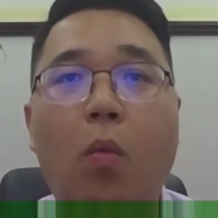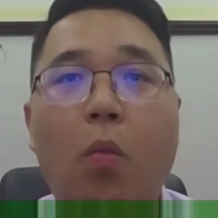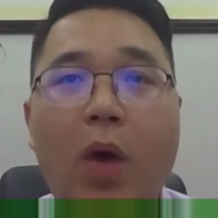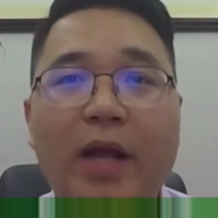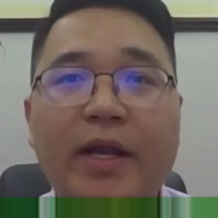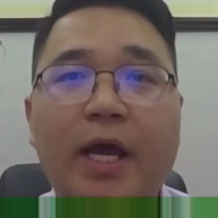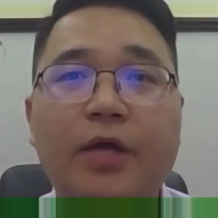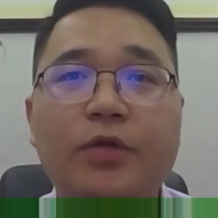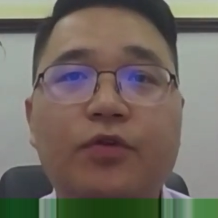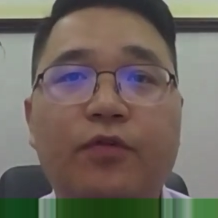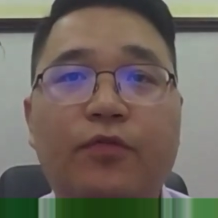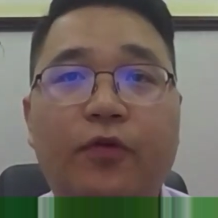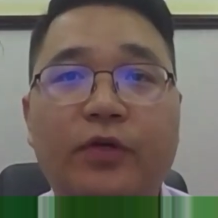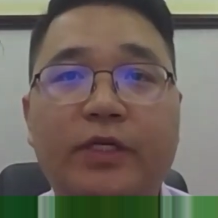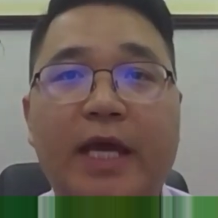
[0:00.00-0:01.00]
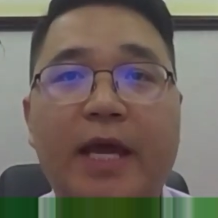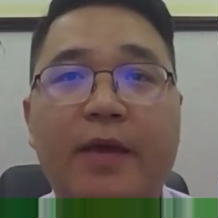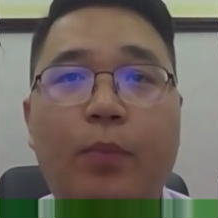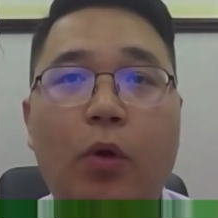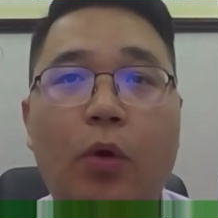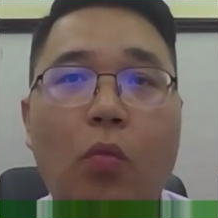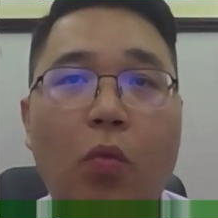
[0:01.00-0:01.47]

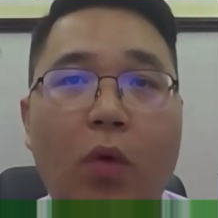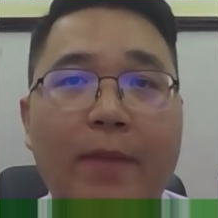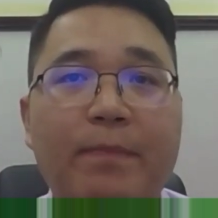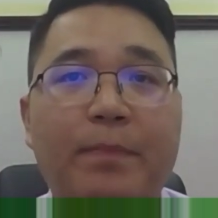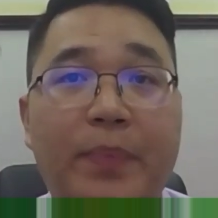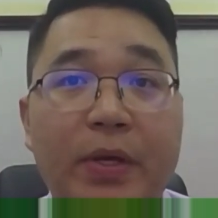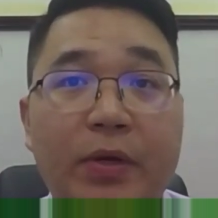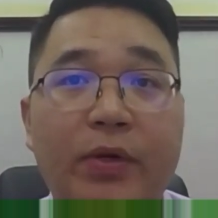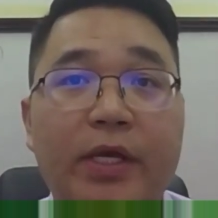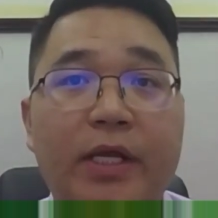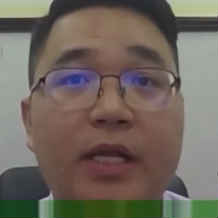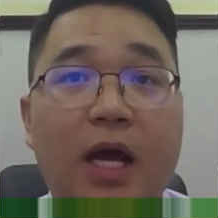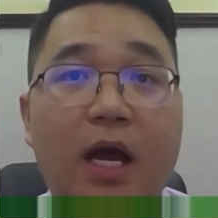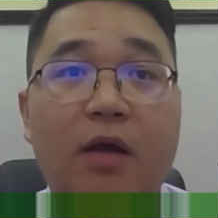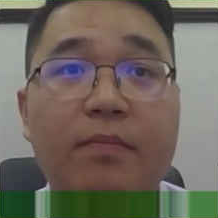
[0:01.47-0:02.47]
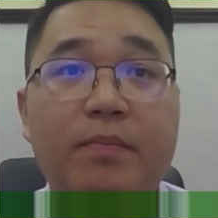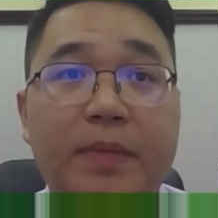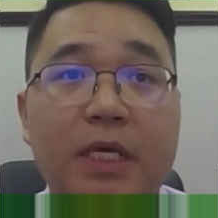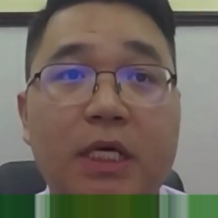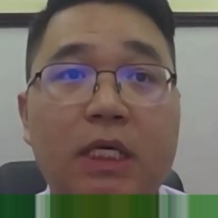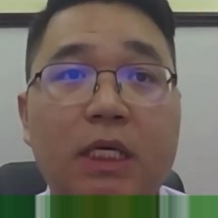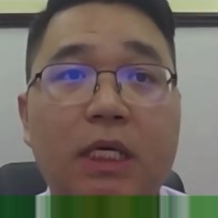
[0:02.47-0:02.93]
148.1 billion
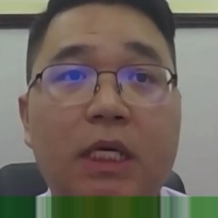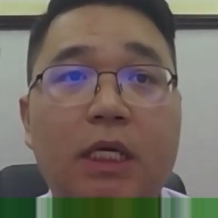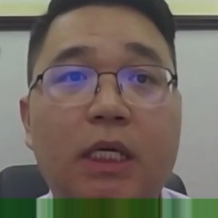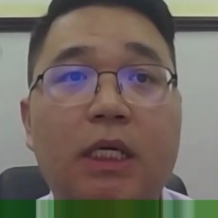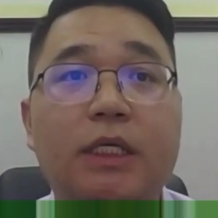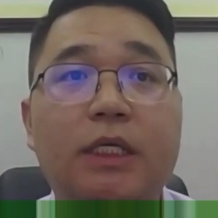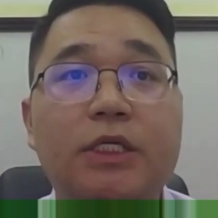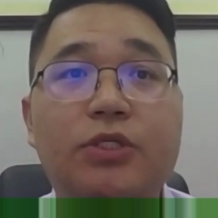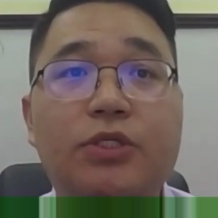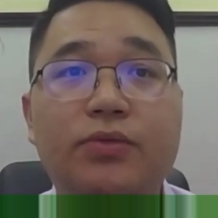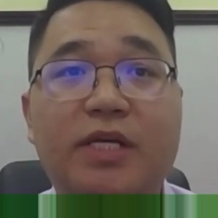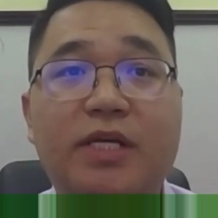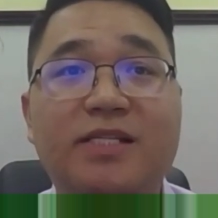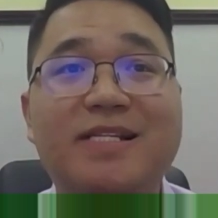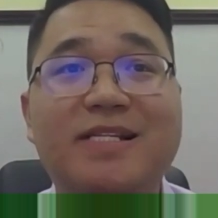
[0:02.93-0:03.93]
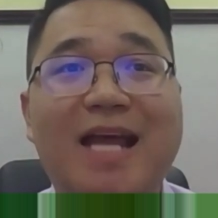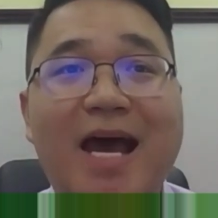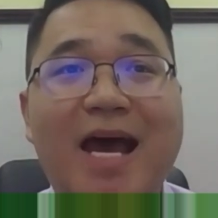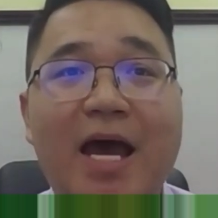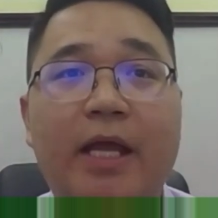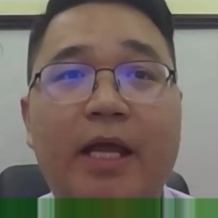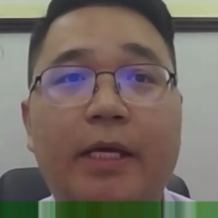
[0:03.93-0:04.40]
RMB in
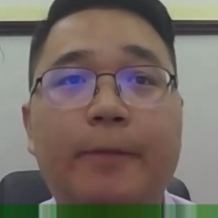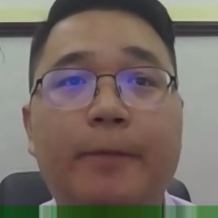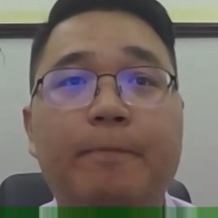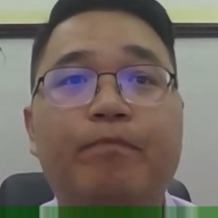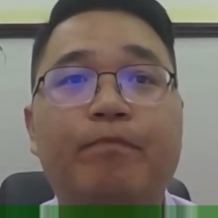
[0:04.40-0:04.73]
2009